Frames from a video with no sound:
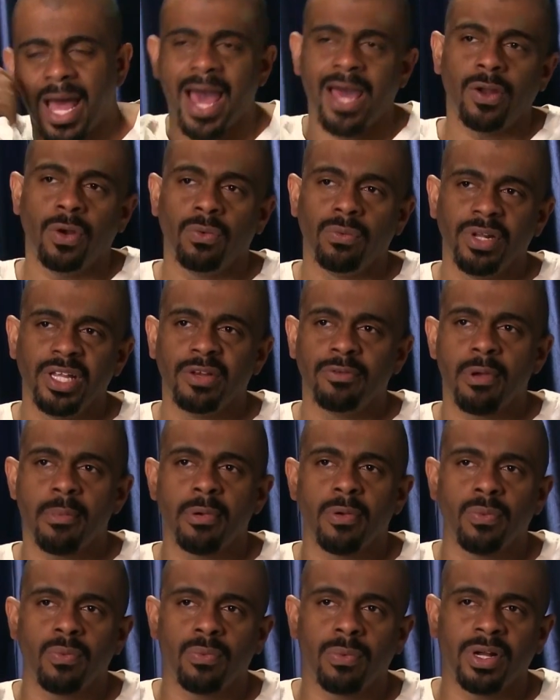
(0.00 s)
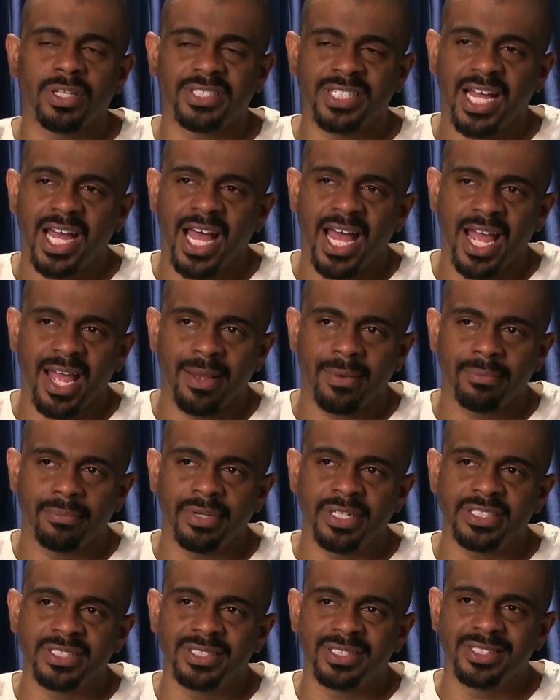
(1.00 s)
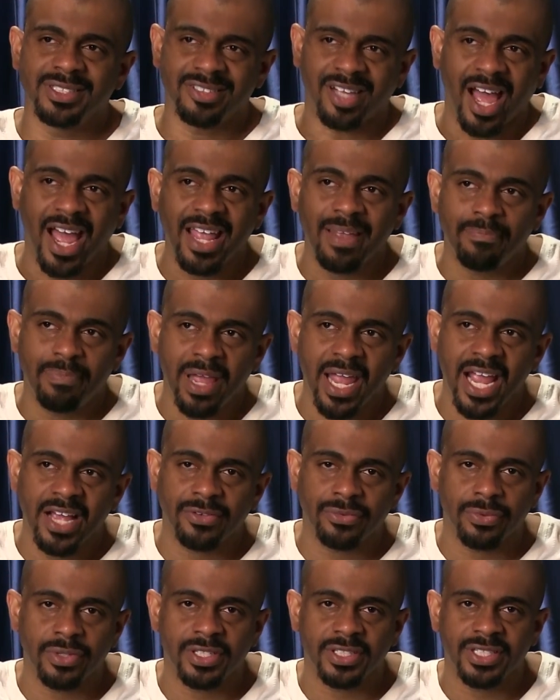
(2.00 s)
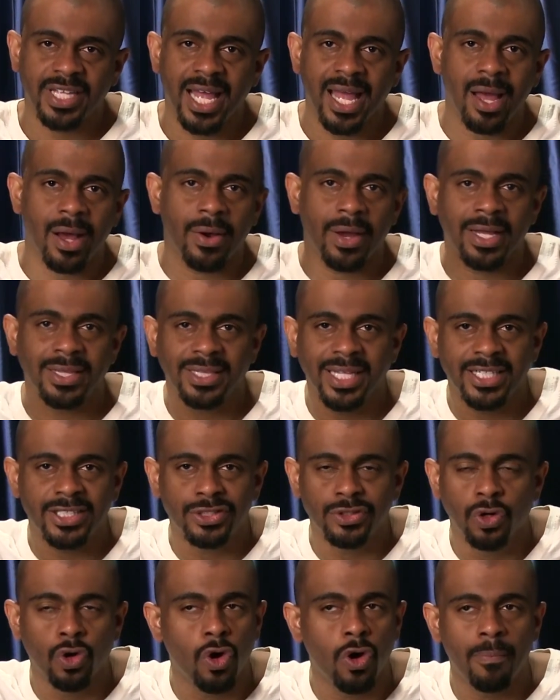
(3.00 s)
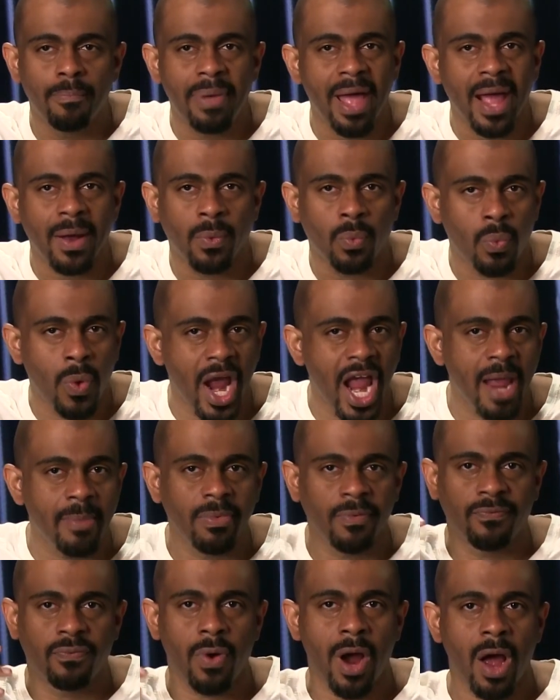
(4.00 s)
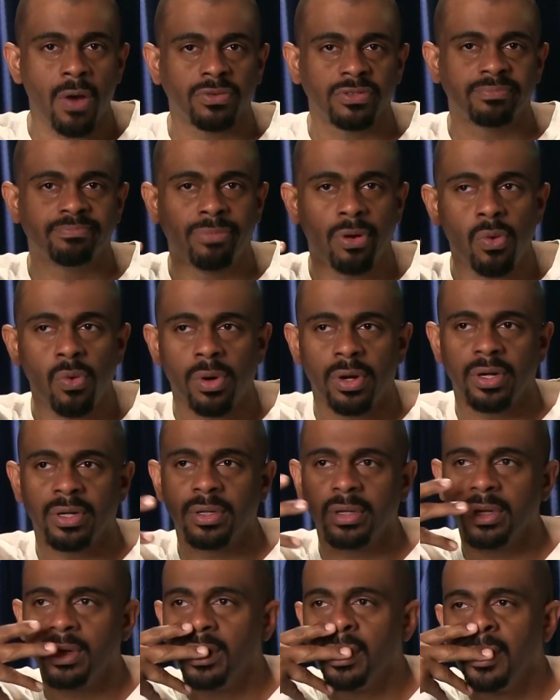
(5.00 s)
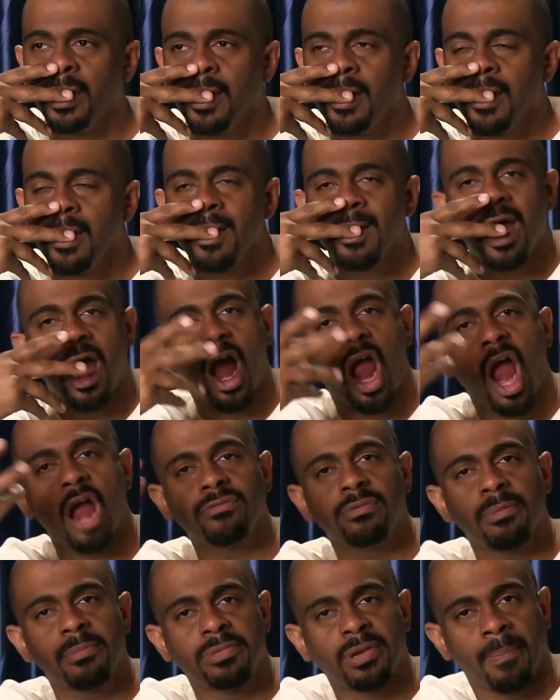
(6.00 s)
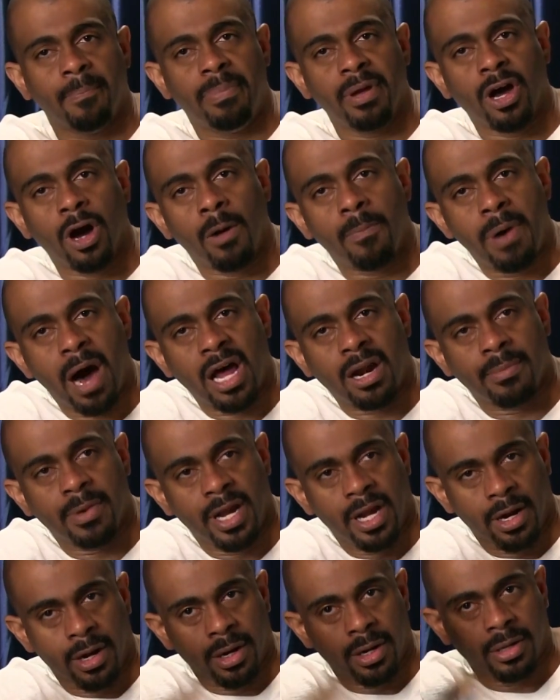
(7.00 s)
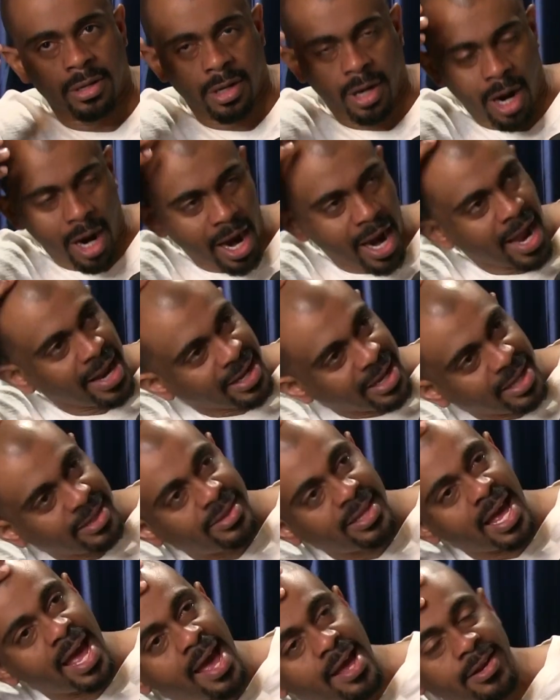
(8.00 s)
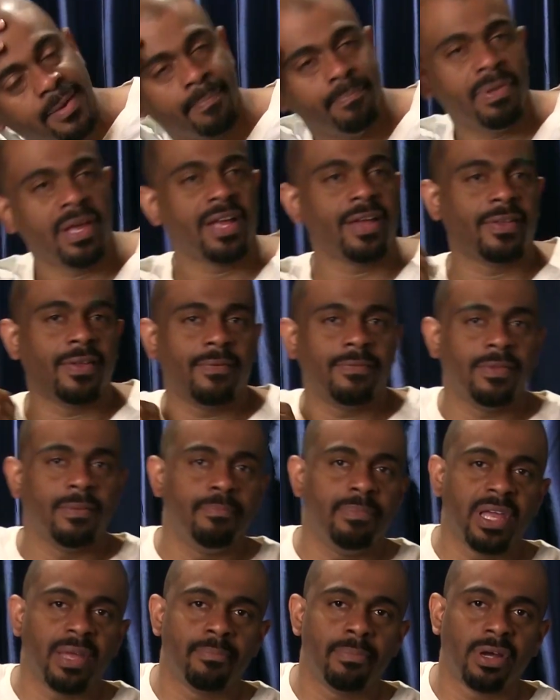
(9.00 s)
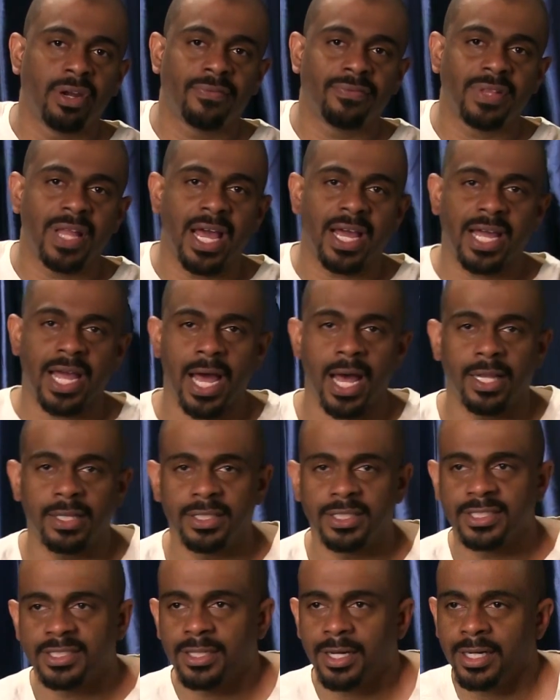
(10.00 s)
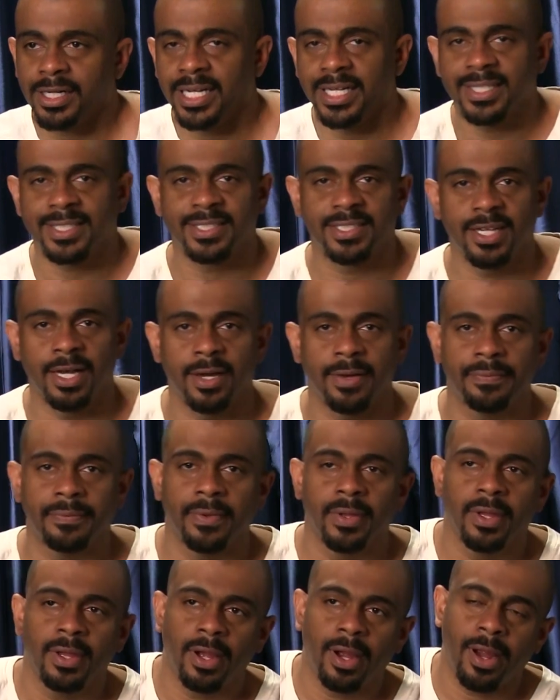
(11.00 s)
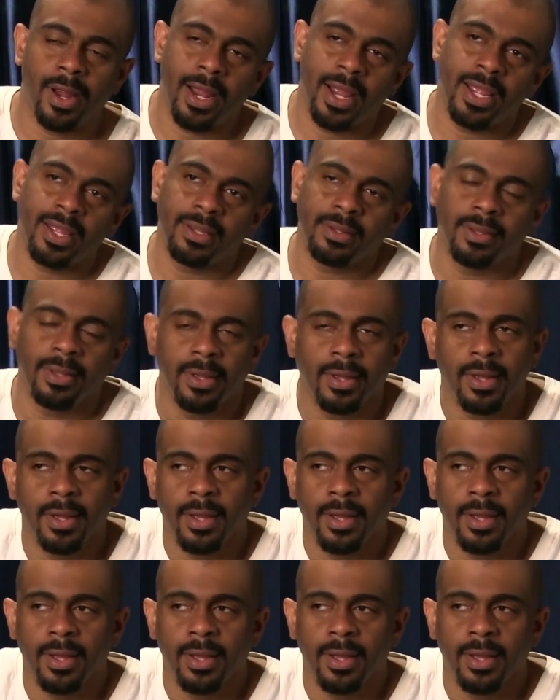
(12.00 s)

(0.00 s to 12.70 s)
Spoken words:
I don't really remember a time when tight pants were in style, unless you go back way before I was born. I remember the bell bottom era. All right, I get that. The big butterfly collars and all that stuff. All right.